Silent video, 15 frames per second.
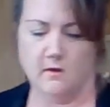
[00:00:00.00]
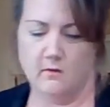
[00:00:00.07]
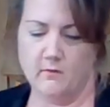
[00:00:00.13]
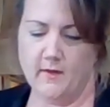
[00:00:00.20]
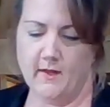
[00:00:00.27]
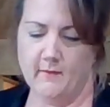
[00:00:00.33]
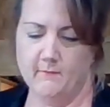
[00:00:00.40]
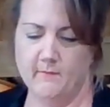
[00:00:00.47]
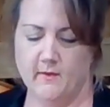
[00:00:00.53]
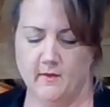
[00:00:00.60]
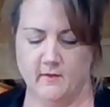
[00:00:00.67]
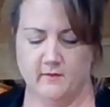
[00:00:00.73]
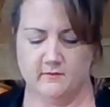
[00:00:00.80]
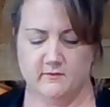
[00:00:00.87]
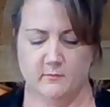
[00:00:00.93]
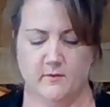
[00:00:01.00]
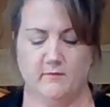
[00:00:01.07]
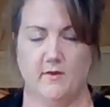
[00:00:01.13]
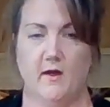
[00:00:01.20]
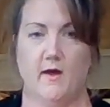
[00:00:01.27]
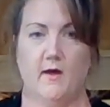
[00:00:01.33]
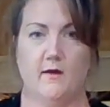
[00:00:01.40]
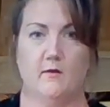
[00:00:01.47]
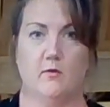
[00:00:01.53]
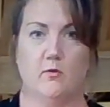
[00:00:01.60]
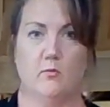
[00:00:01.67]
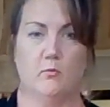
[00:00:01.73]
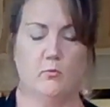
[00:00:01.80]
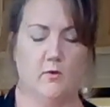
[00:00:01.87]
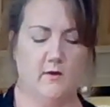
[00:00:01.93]
Okay, so we've got
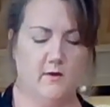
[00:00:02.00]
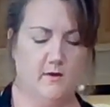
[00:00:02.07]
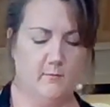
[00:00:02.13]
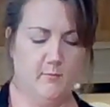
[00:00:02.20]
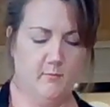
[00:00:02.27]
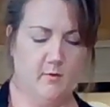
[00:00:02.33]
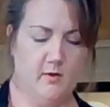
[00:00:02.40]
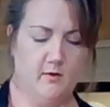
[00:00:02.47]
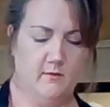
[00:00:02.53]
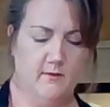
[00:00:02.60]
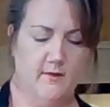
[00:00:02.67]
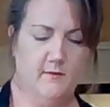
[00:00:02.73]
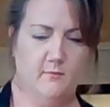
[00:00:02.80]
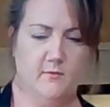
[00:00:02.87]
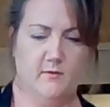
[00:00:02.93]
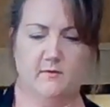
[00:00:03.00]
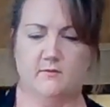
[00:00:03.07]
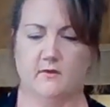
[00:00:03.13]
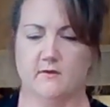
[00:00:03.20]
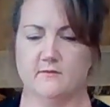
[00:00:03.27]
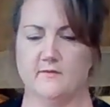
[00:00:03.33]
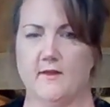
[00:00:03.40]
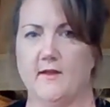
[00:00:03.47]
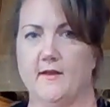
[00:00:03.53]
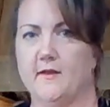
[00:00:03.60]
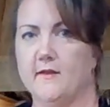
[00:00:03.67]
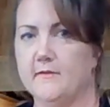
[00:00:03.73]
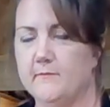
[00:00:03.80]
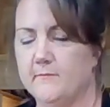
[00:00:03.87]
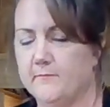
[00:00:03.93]
1 cup of broccoli. We're gonna toss that
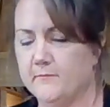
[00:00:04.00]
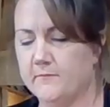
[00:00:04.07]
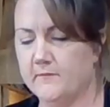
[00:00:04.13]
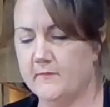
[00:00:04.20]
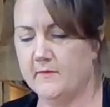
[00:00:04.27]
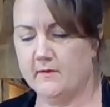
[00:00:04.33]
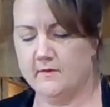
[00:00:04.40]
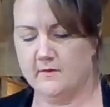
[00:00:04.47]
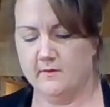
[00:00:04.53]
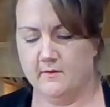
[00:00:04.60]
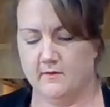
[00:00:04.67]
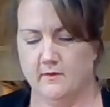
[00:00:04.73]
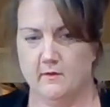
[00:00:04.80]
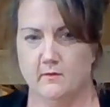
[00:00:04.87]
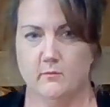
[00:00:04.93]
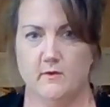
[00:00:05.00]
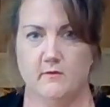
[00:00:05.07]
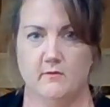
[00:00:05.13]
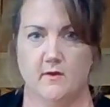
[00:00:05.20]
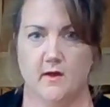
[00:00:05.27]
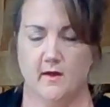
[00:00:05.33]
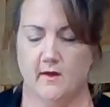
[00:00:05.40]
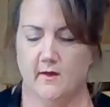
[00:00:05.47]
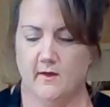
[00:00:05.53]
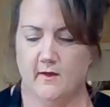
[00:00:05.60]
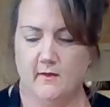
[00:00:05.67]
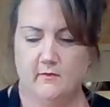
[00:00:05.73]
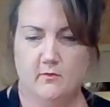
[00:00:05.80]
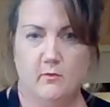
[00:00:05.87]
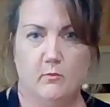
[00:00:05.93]
in. We've
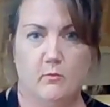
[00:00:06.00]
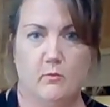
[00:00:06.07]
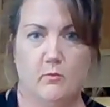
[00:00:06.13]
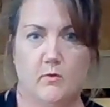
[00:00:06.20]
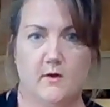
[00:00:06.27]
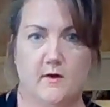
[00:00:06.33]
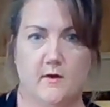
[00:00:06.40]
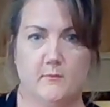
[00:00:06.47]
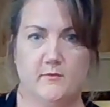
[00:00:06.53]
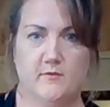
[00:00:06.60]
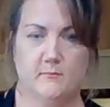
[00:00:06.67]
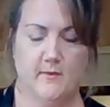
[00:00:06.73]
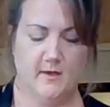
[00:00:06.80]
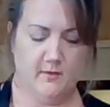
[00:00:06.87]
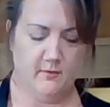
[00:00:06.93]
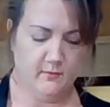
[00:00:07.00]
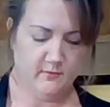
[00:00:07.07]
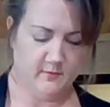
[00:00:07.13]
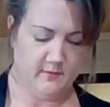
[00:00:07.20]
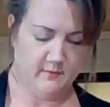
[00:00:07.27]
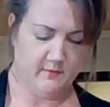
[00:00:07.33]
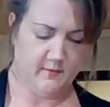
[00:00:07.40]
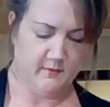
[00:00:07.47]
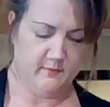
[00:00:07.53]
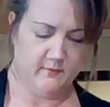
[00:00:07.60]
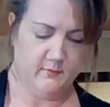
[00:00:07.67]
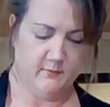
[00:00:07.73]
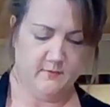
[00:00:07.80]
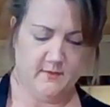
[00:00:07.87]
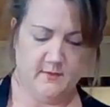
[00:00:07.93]
got 1 cup of tomatoes. Gonna toss
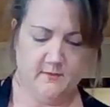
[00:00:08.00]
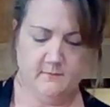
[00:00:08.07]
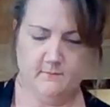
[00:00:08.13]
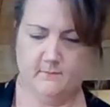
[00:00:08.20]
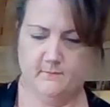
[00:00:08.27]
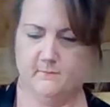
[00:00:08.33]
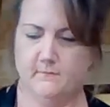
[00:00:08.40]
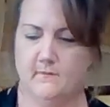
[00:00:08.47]
those in.